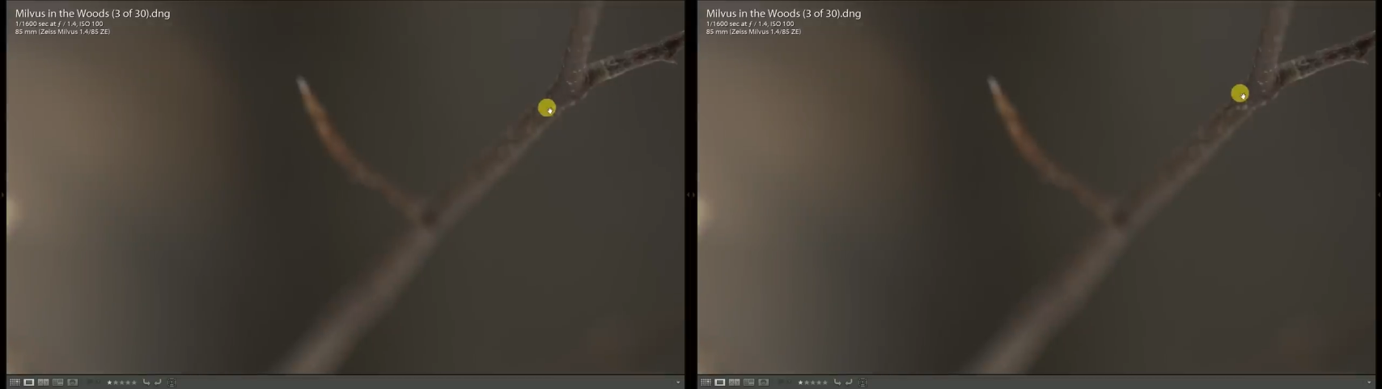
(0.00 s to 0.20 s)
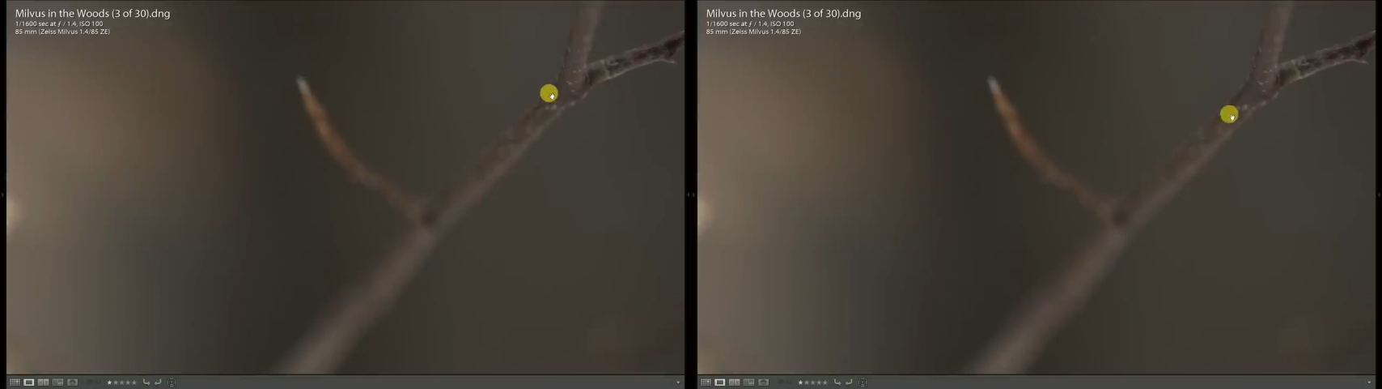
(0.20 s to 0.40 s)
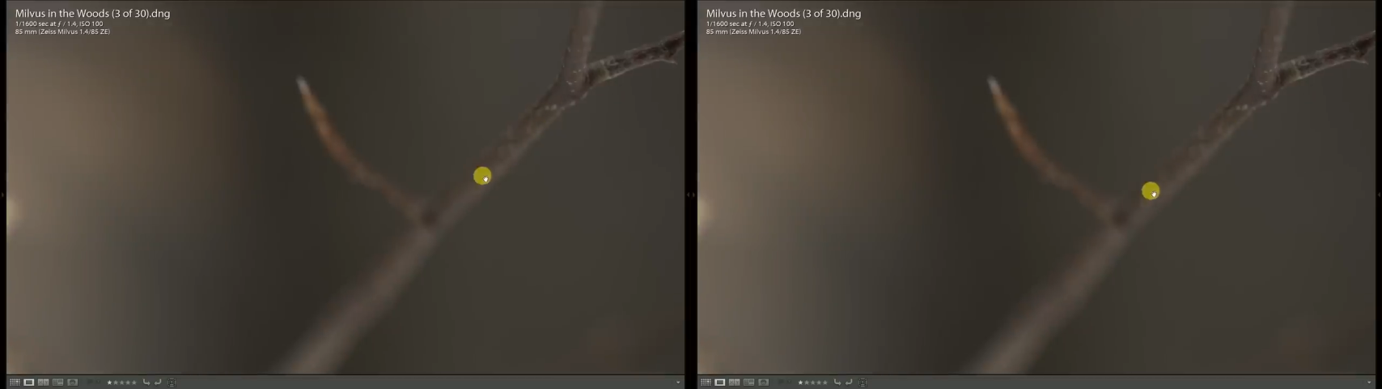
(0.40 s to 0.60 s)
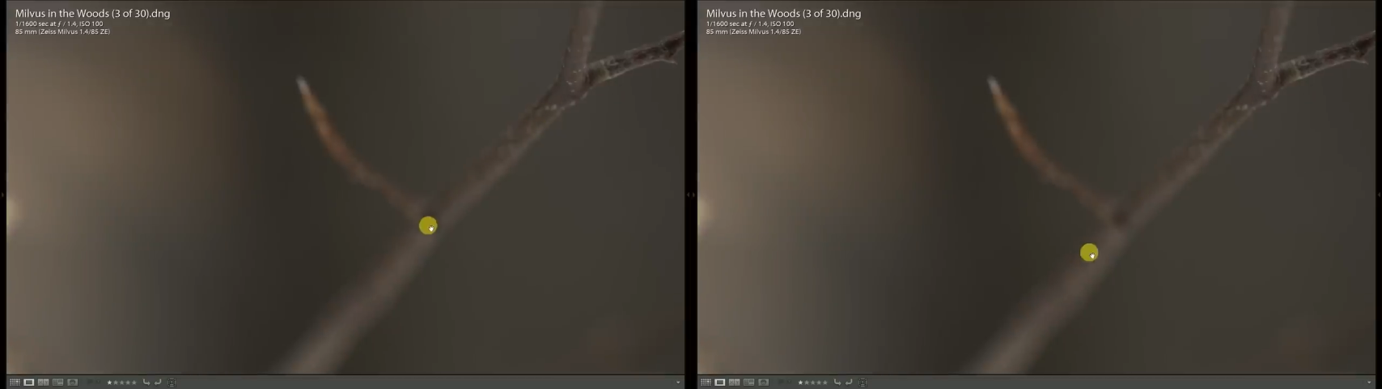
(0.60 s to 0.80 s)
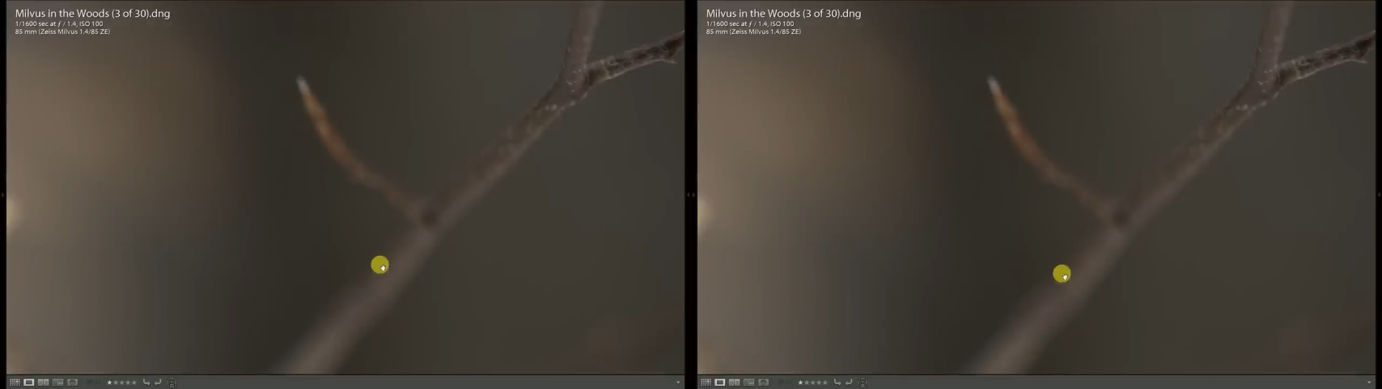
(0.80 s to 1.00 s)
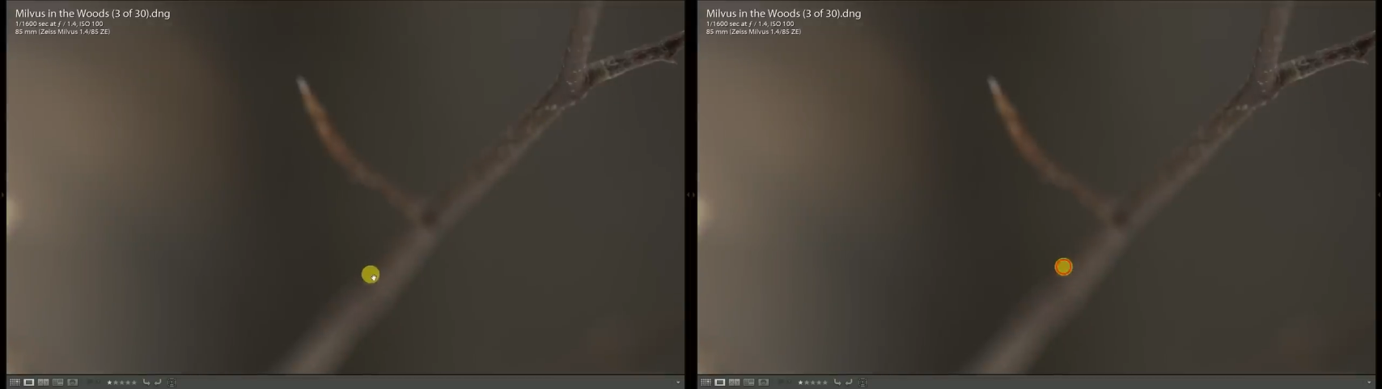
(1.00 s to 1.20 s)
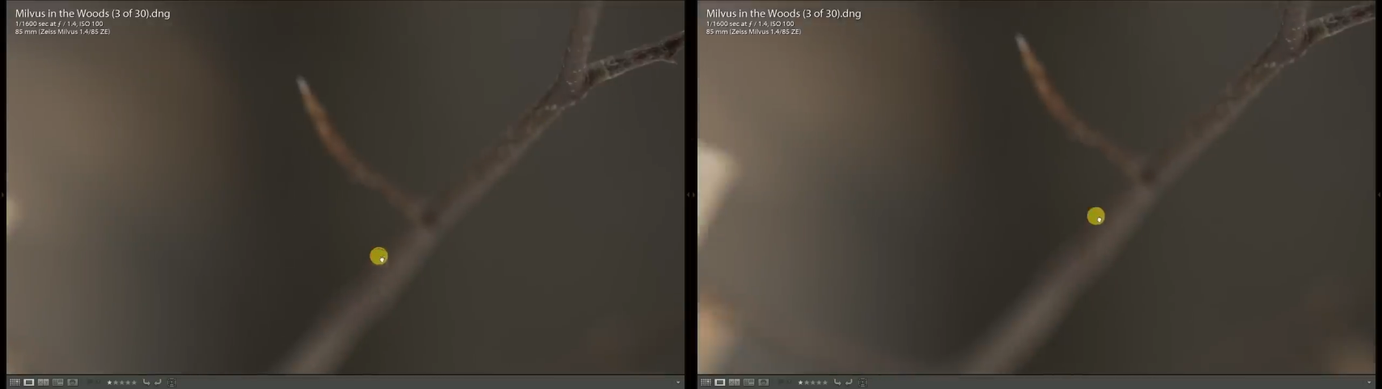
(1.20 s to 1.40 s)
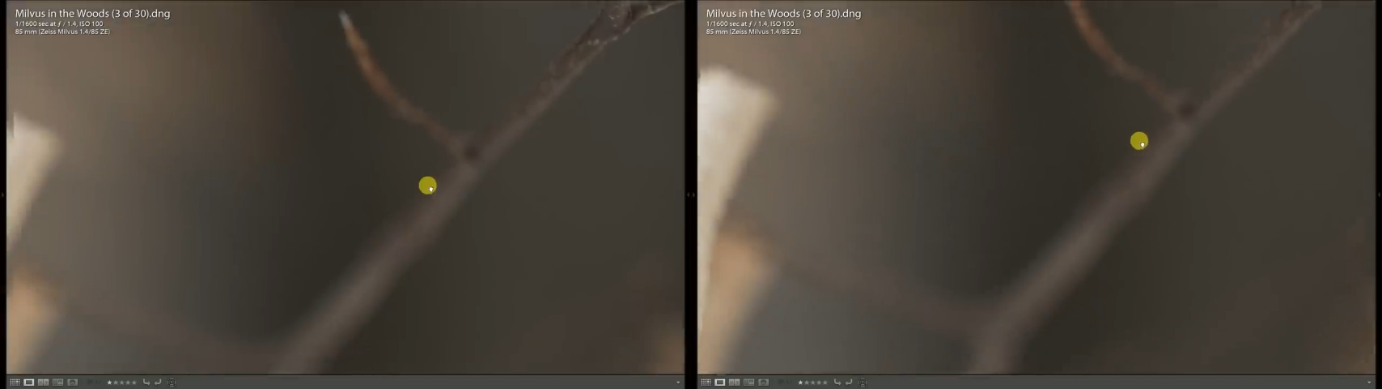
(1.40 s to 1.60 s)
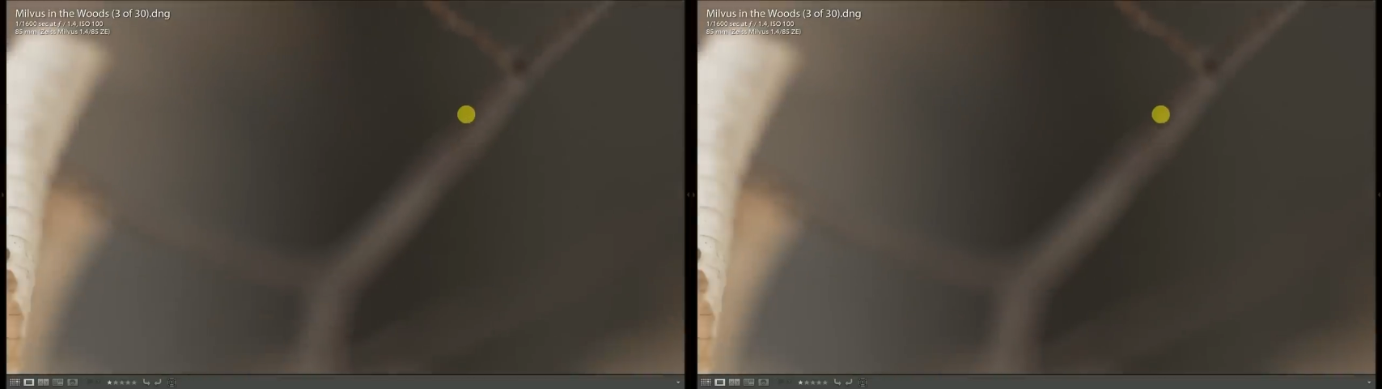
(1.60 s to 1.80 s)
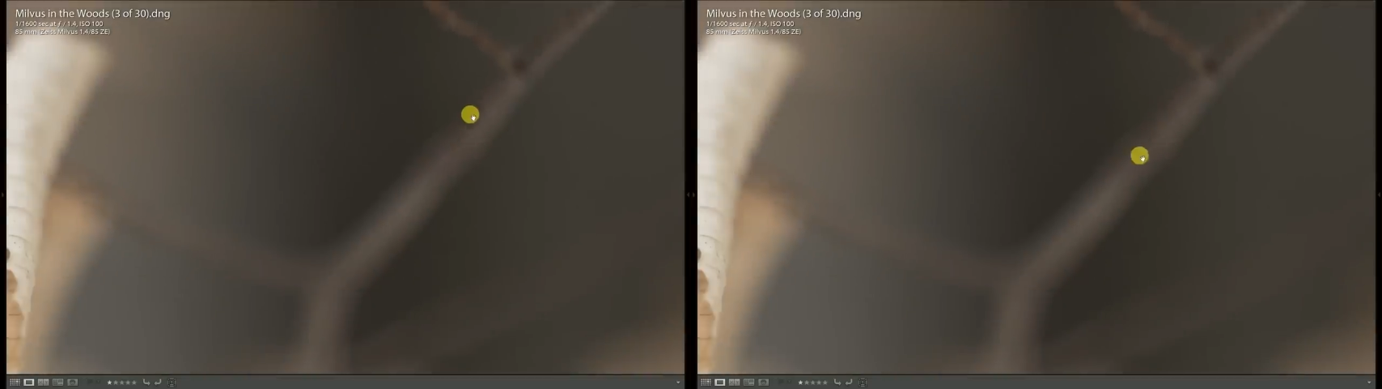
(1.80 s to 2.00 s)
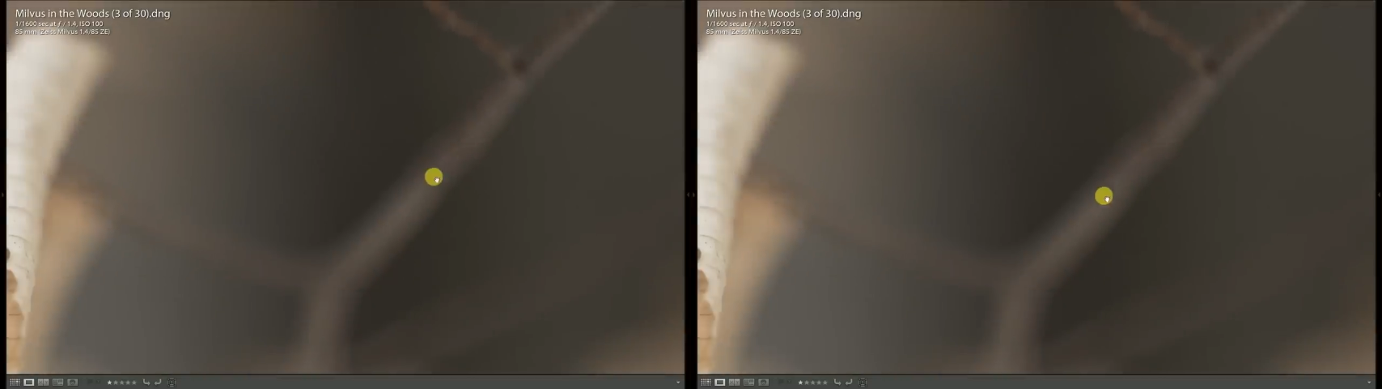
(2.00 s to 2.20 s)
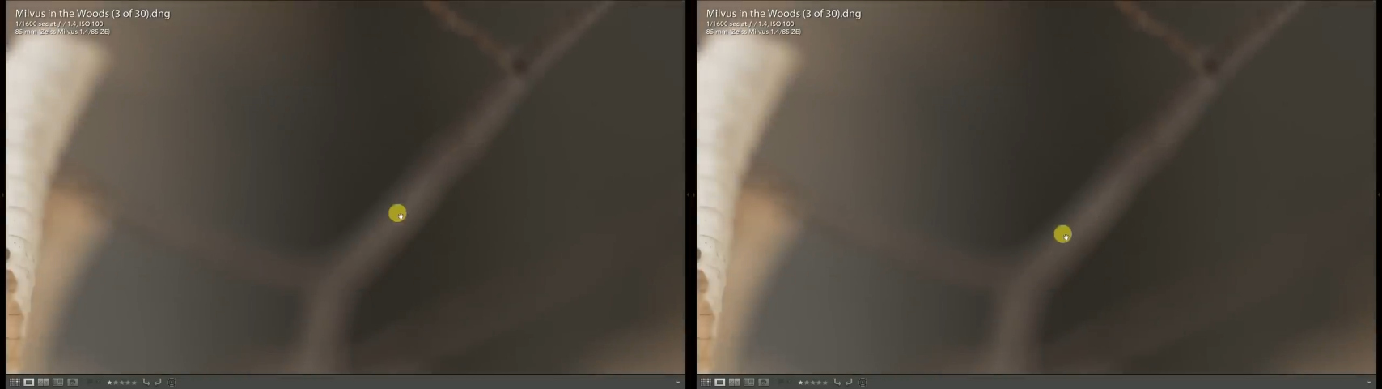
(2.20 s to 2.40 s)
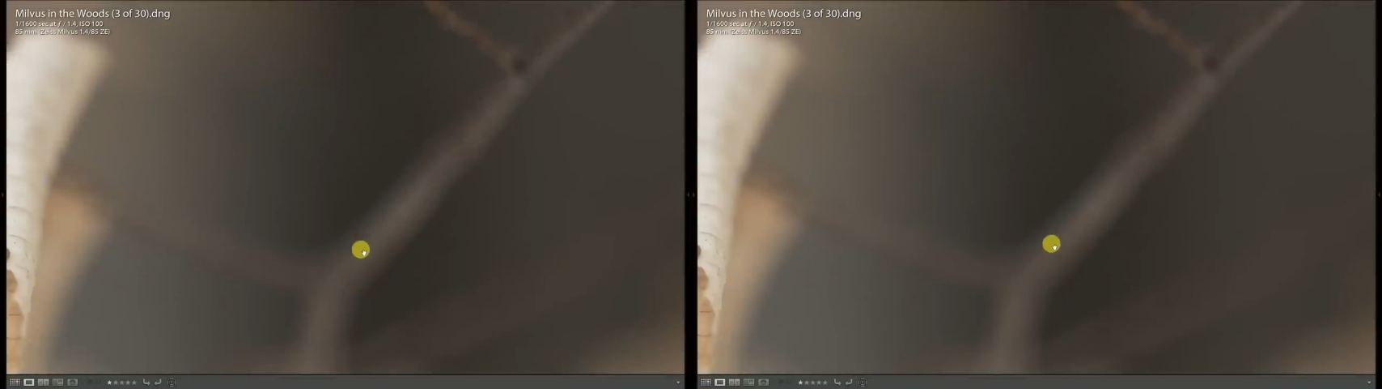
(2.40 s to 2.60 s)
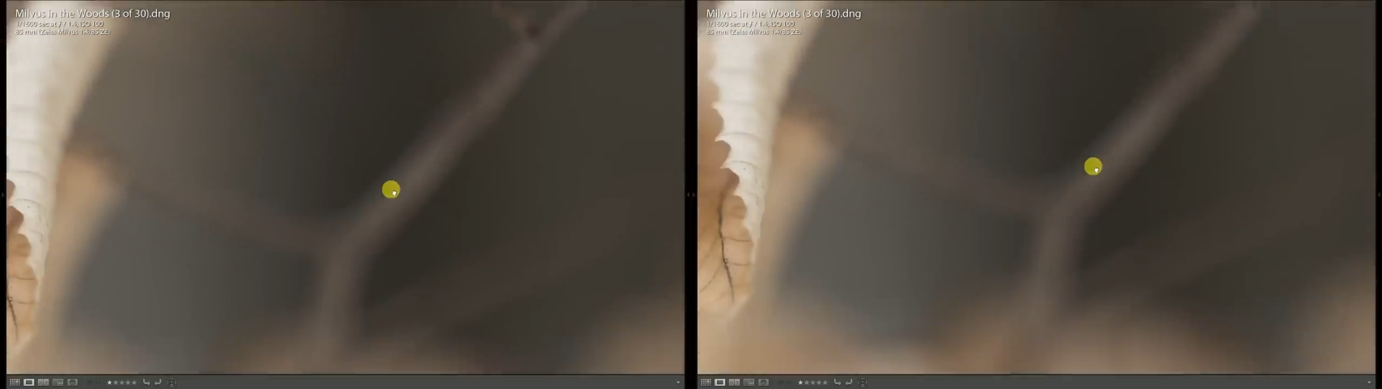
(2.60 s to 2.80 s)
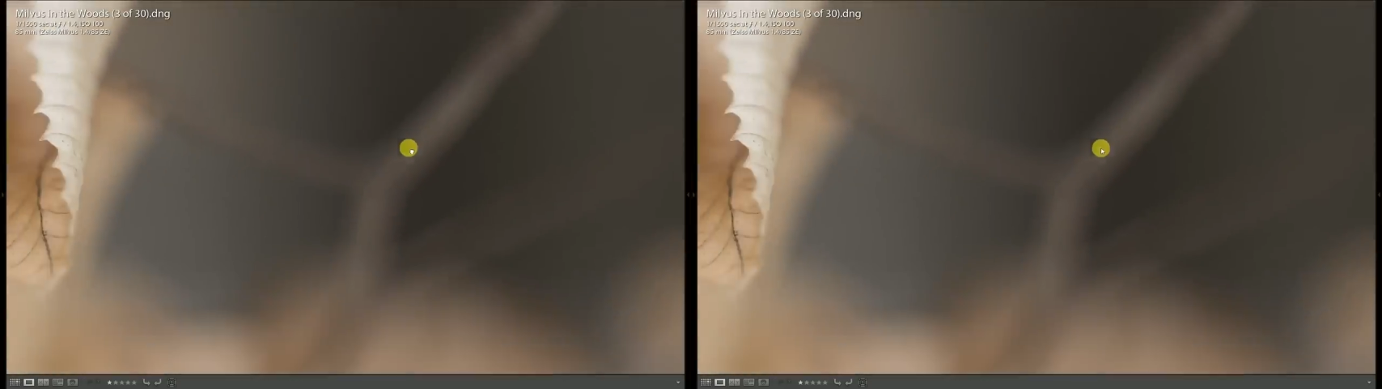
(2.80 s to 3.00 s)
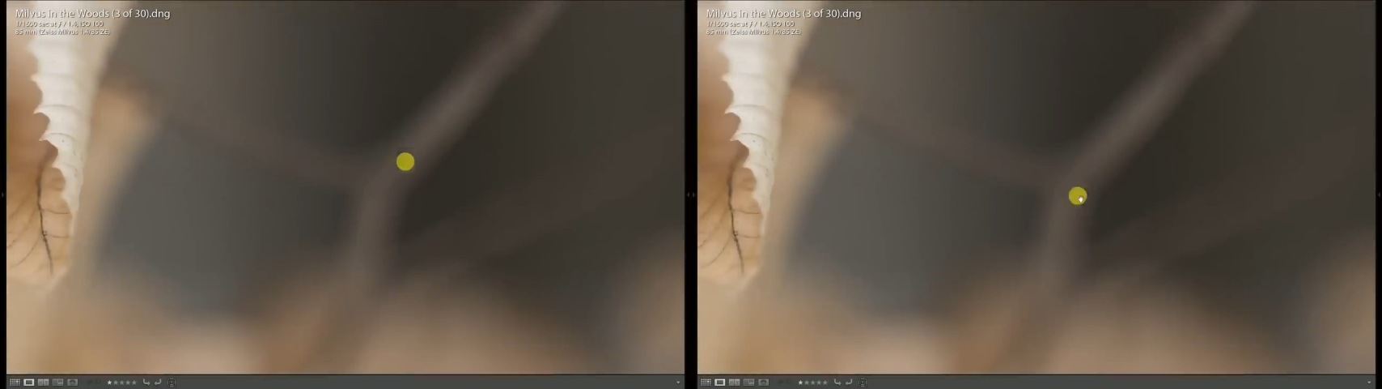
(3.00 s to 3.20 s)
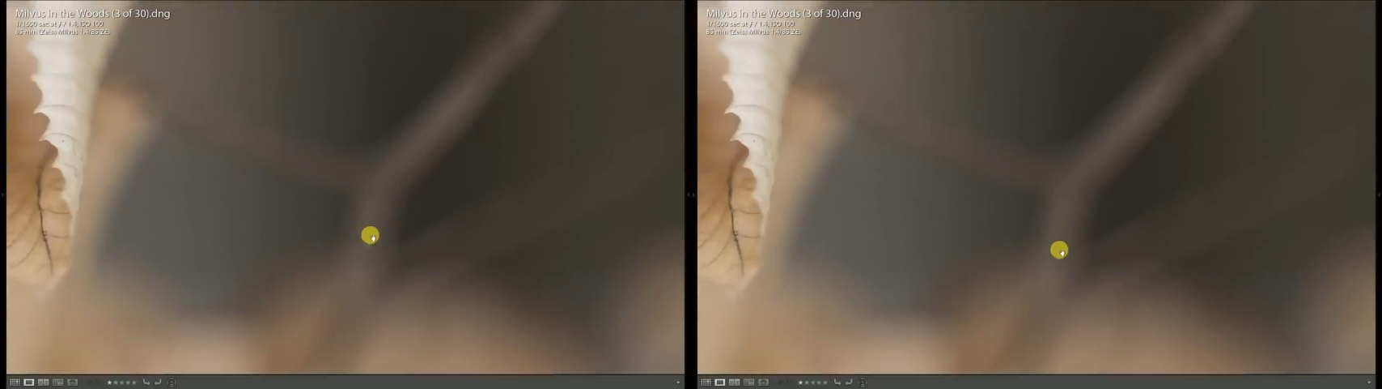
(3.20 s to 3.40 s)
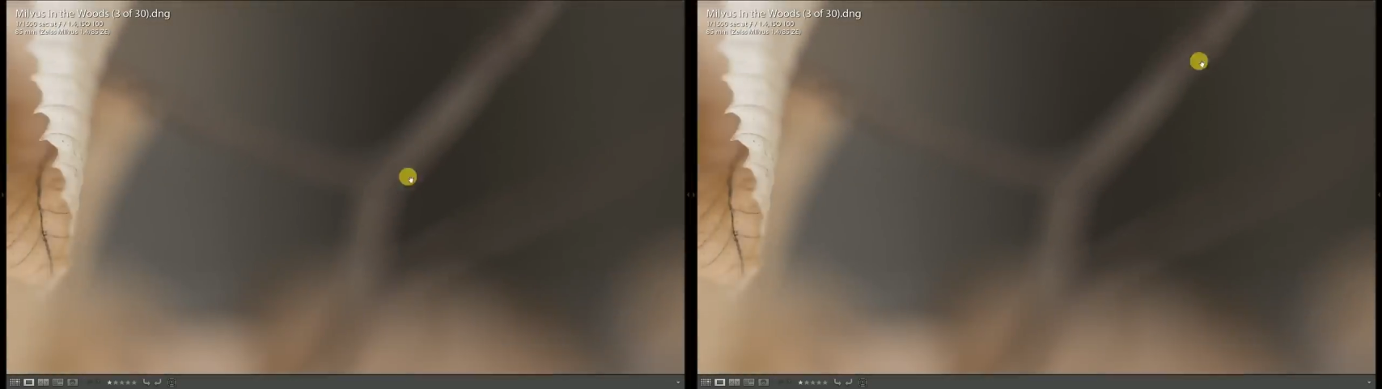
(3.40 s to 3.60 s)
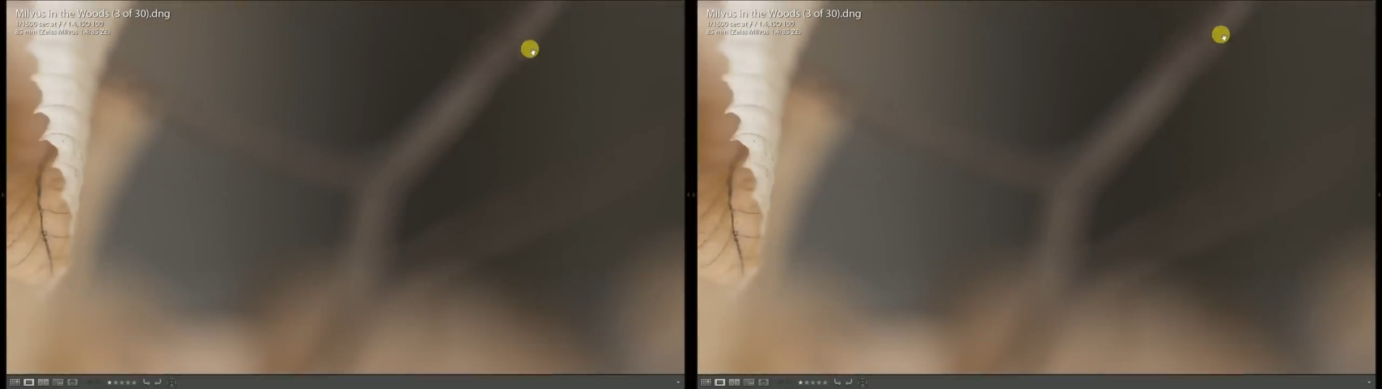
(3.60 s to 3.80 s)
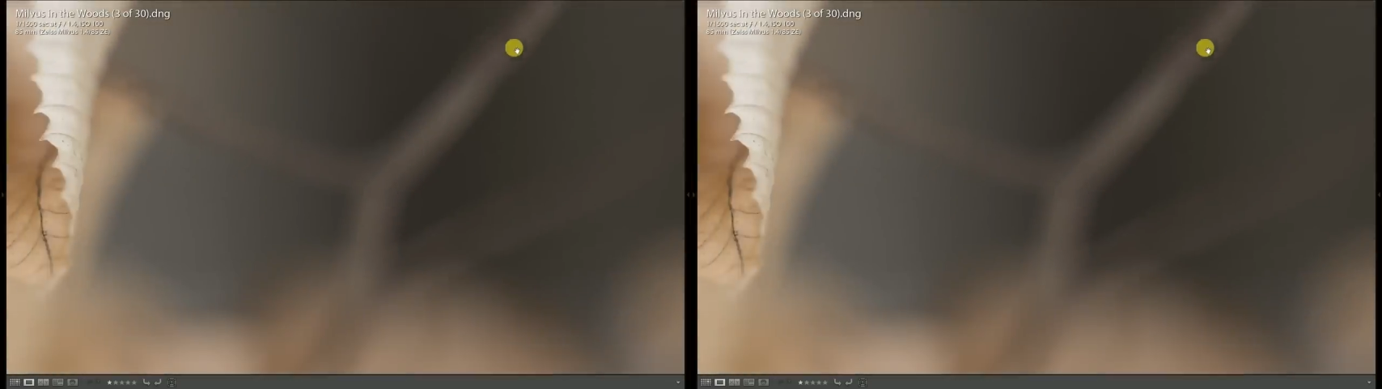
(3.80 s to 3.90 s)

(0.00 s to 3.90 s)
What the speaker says: [unreadable: no face in view]